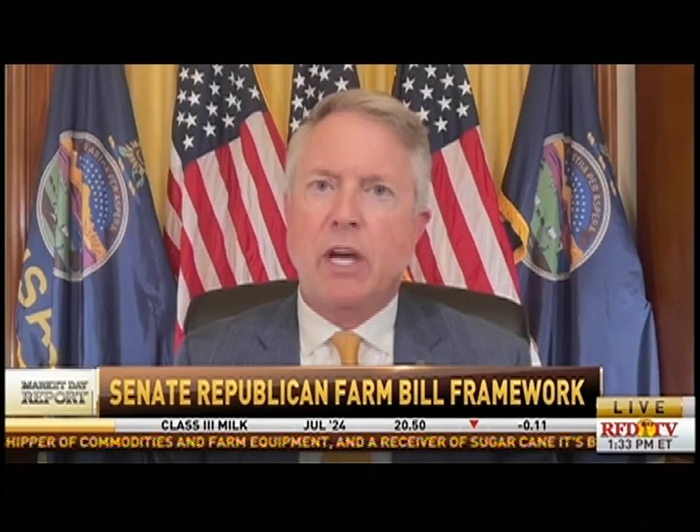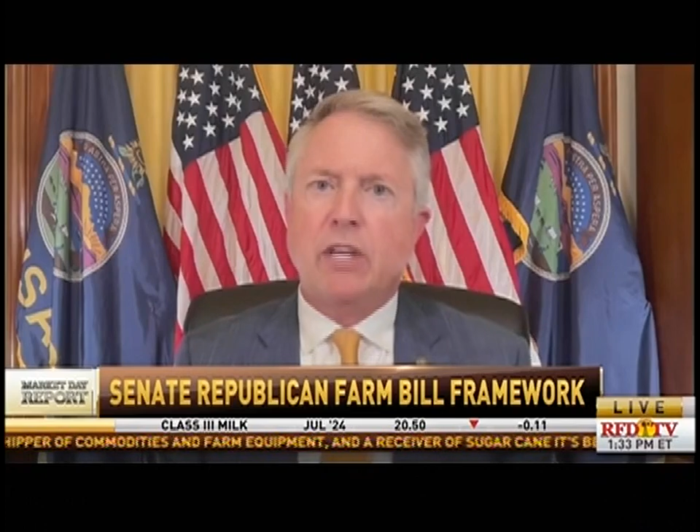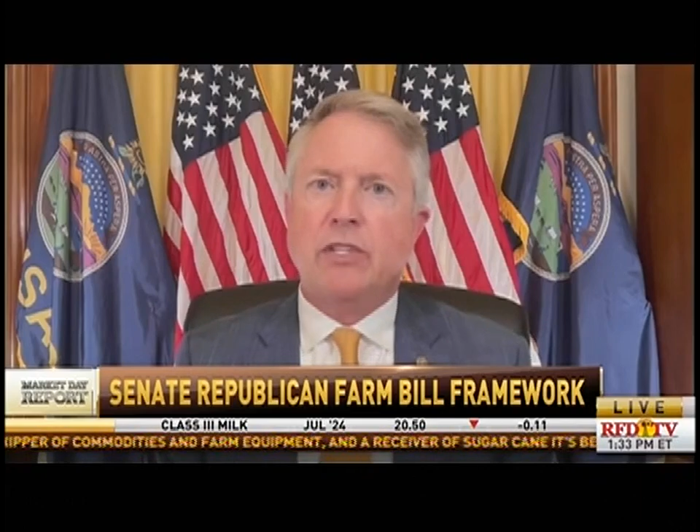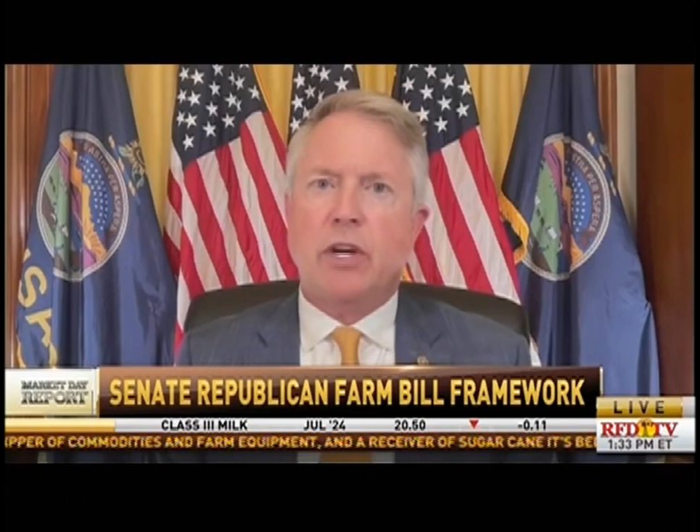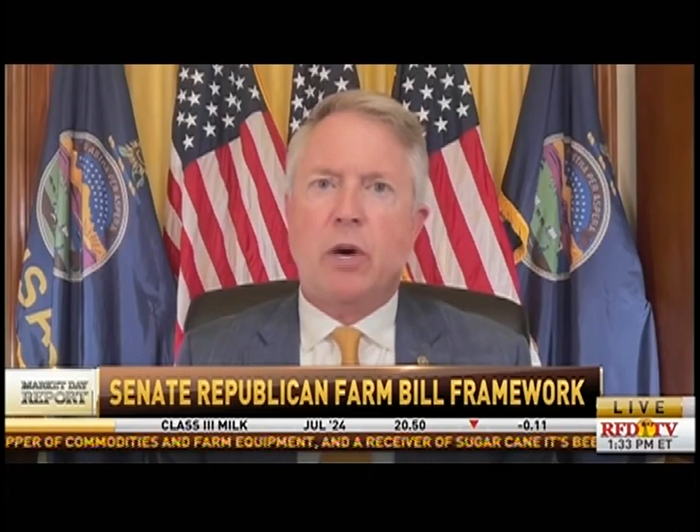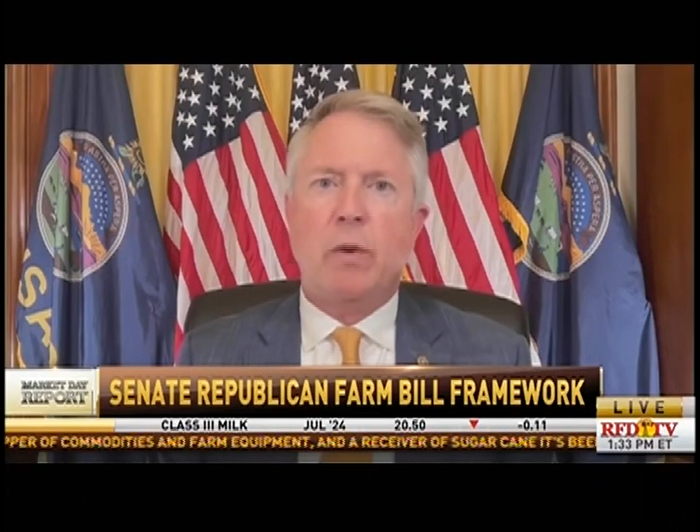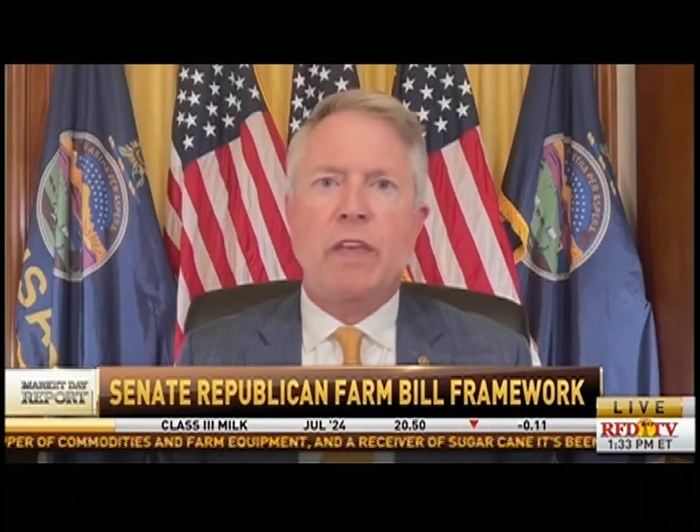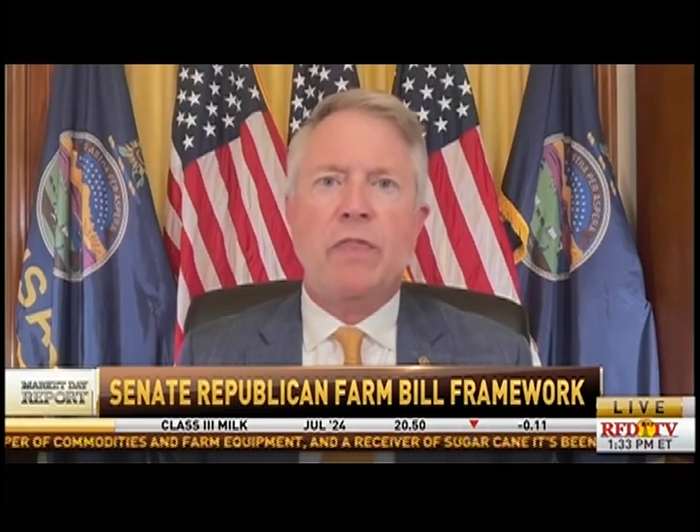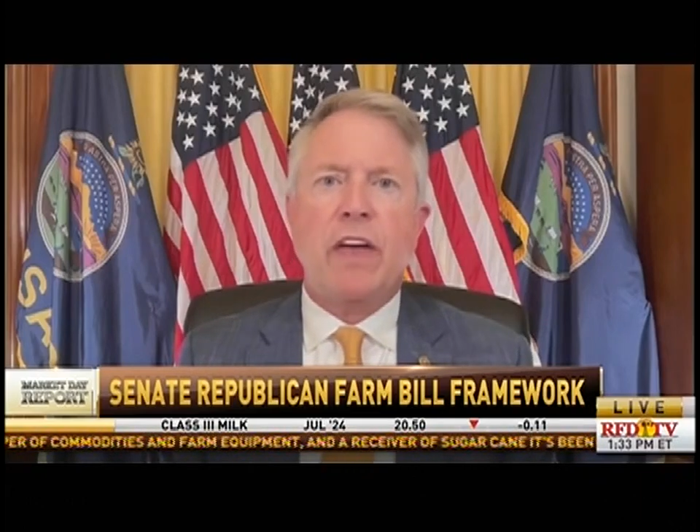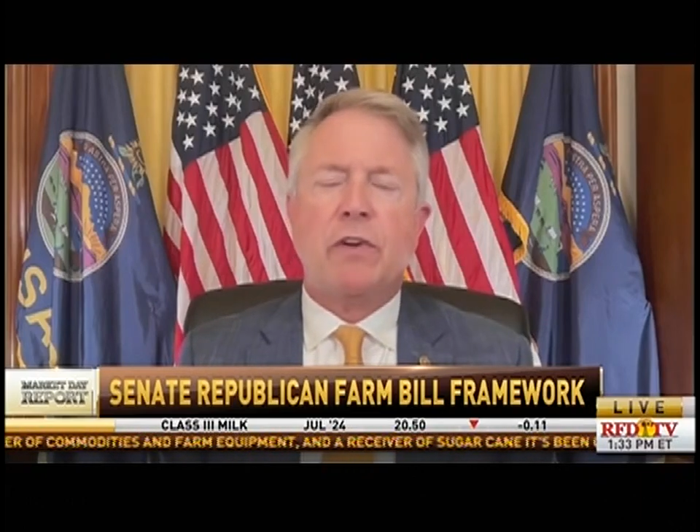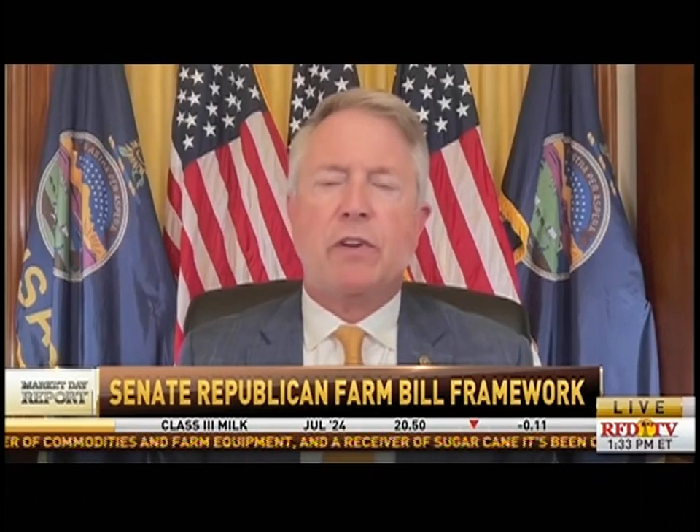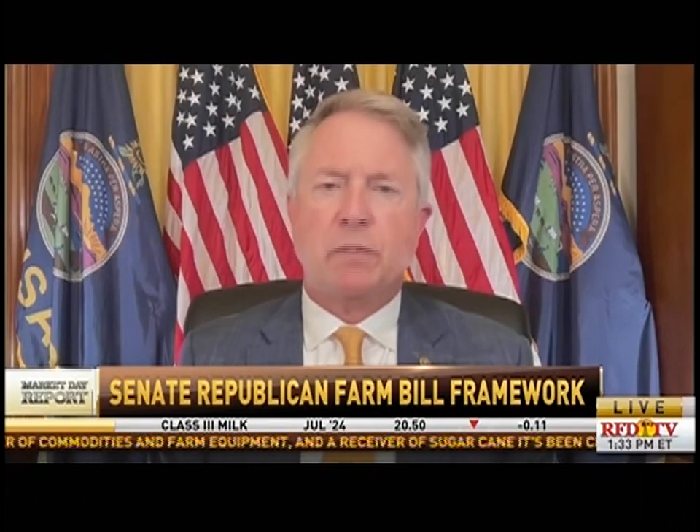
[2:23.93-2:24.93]
So we
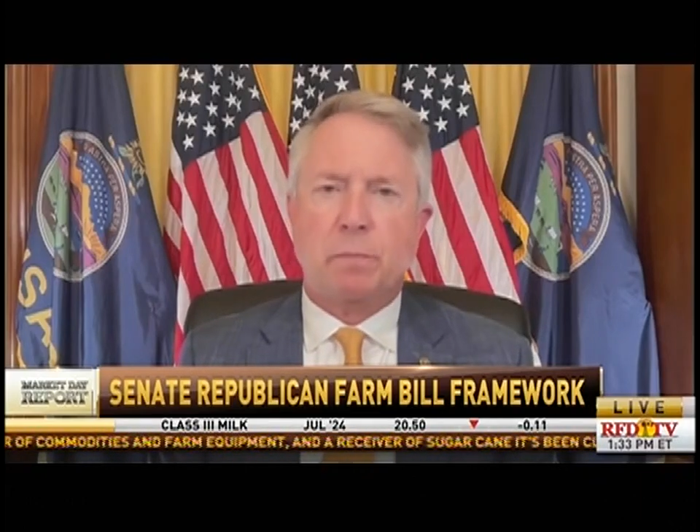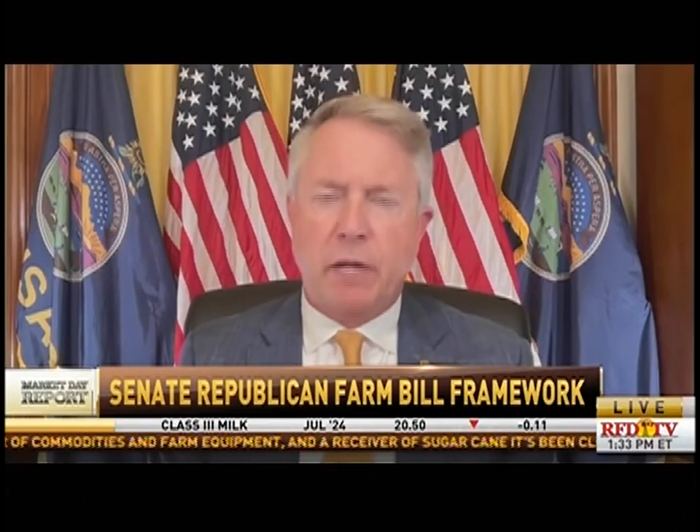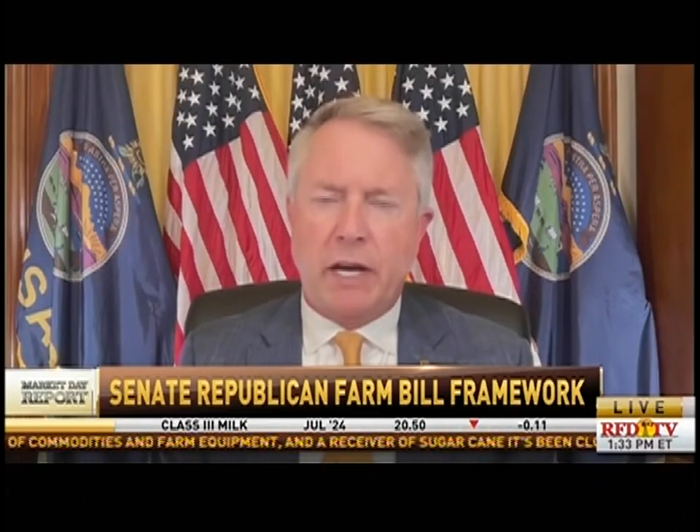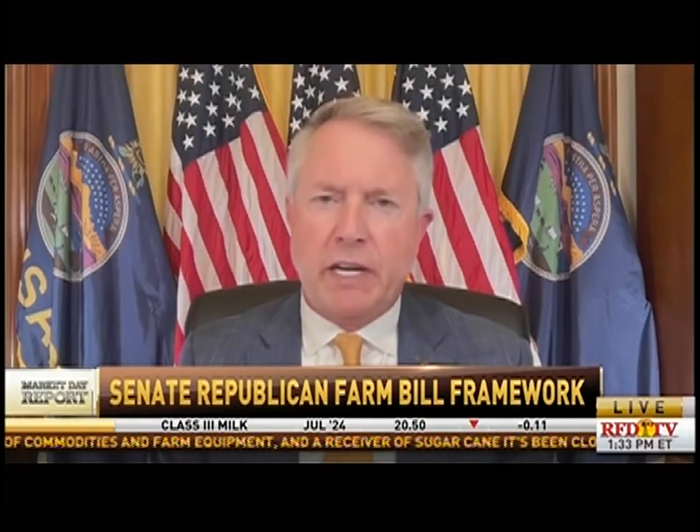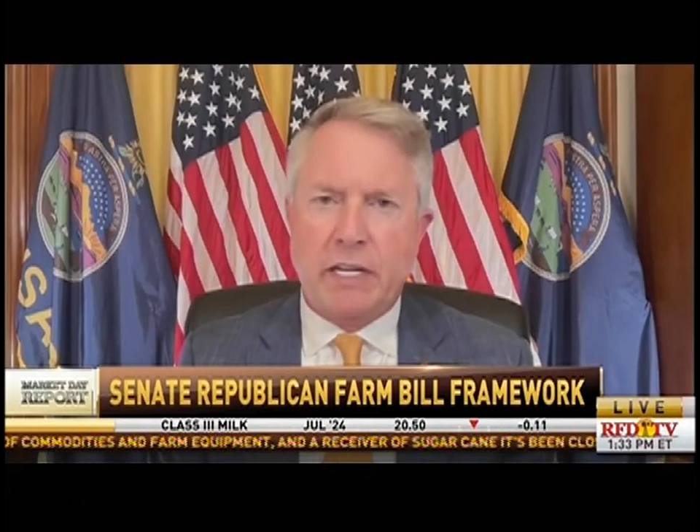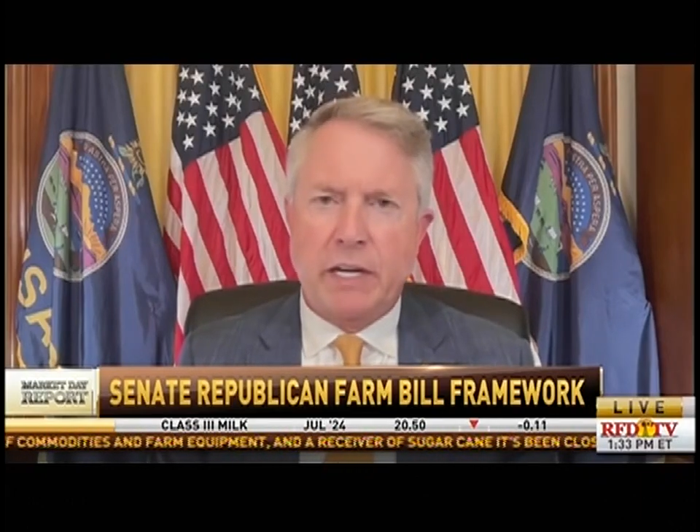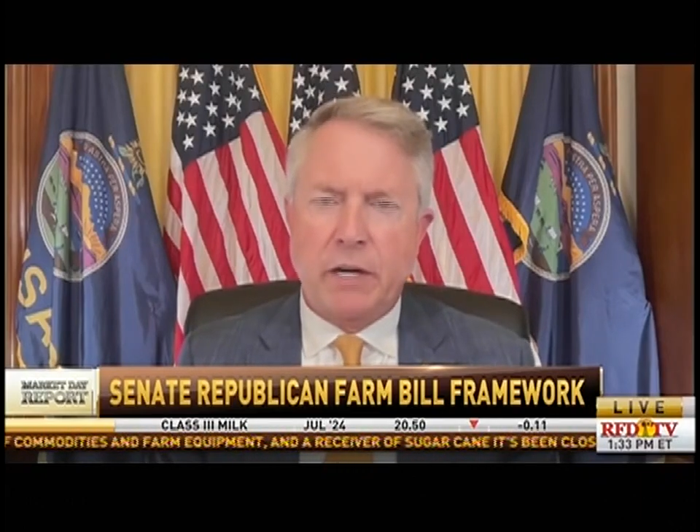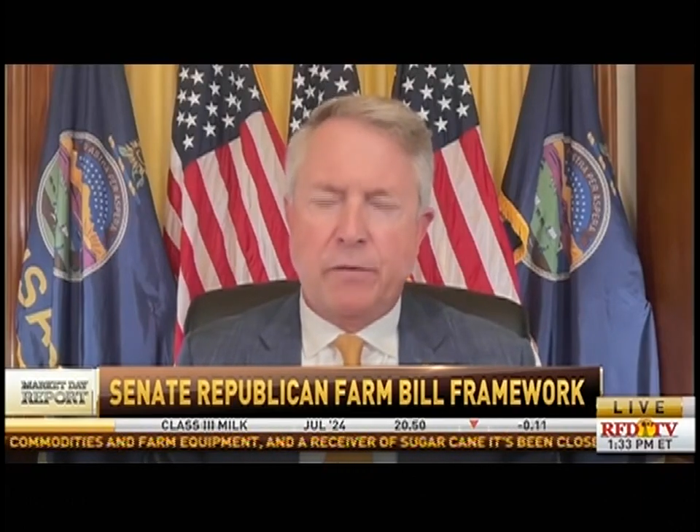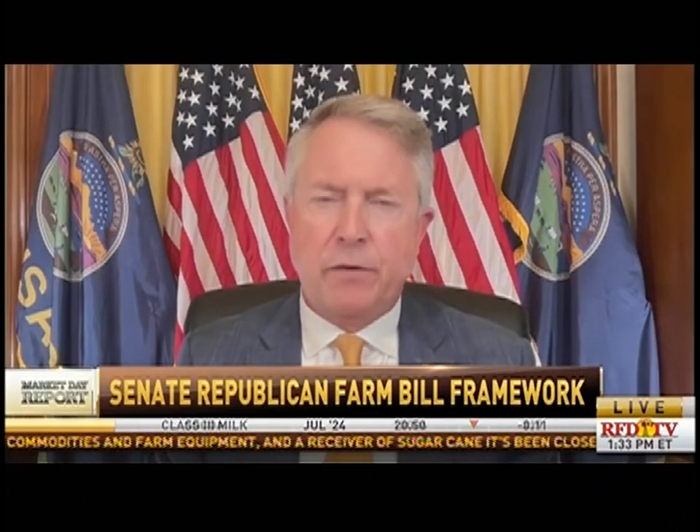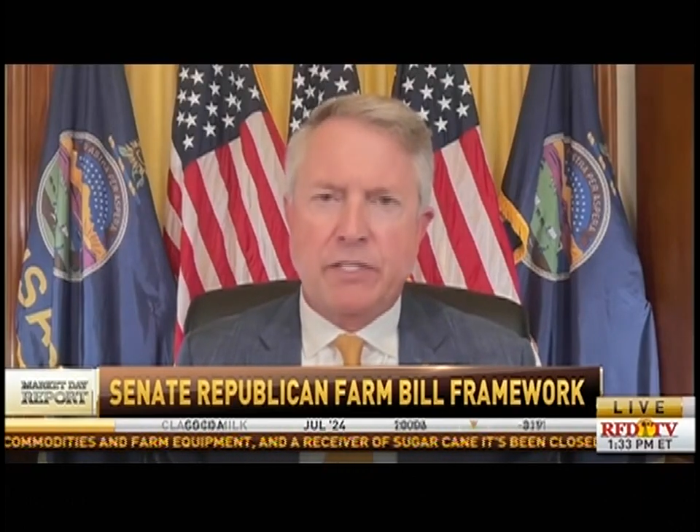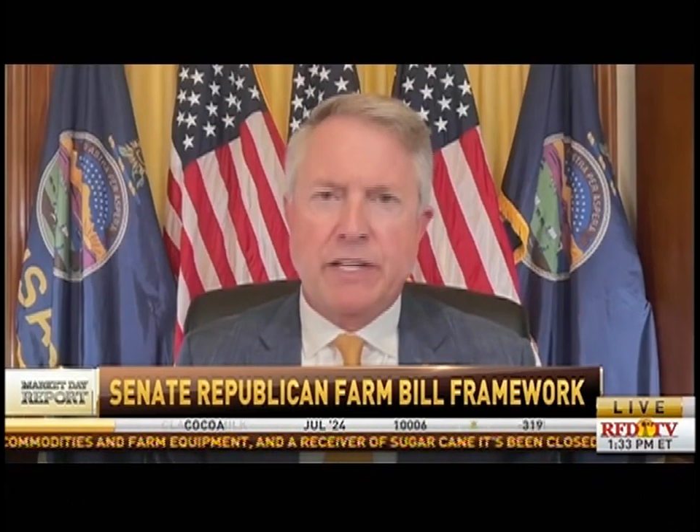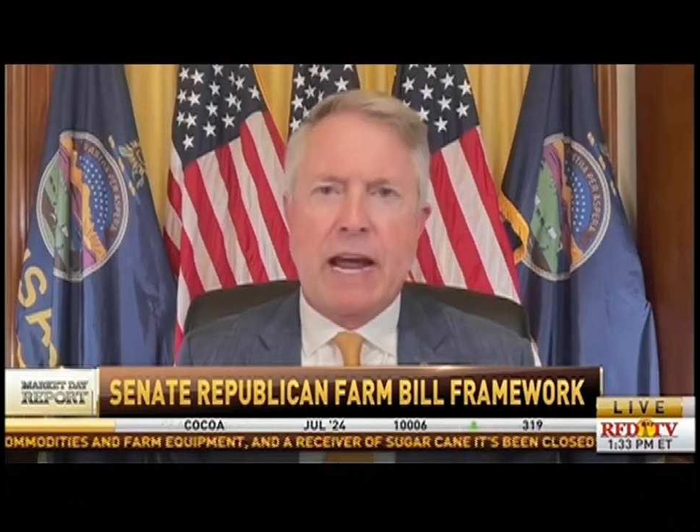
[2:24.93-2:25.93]
think there's plenty in here
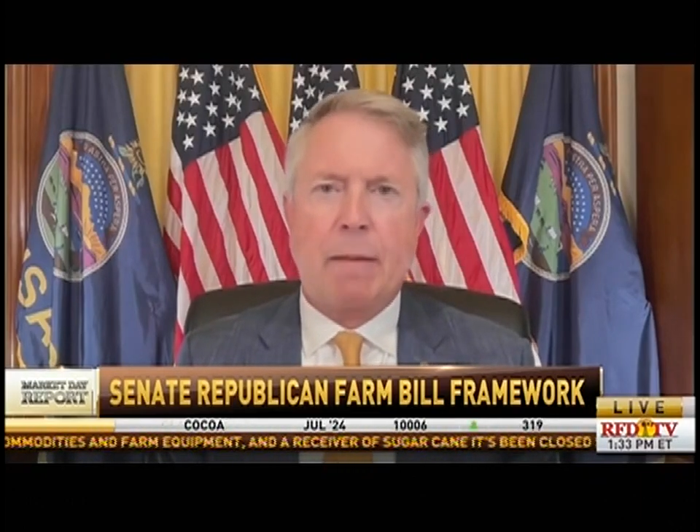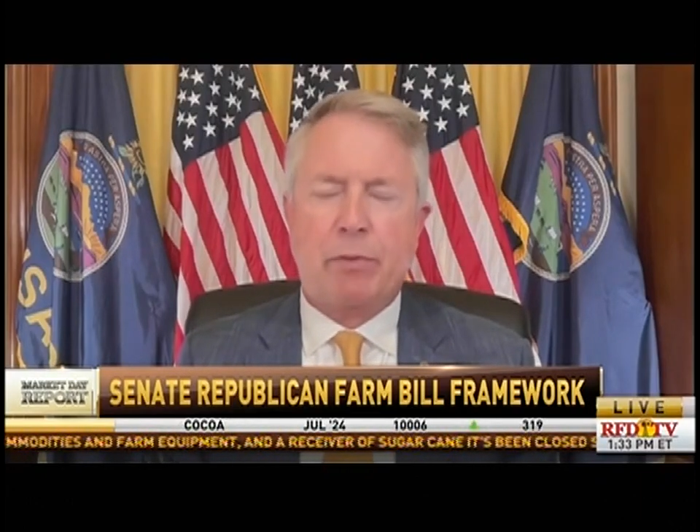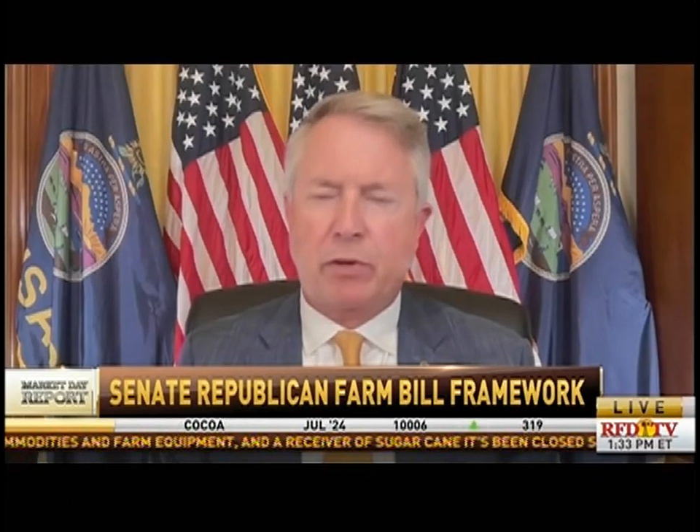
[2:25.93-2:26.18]
for SNAP.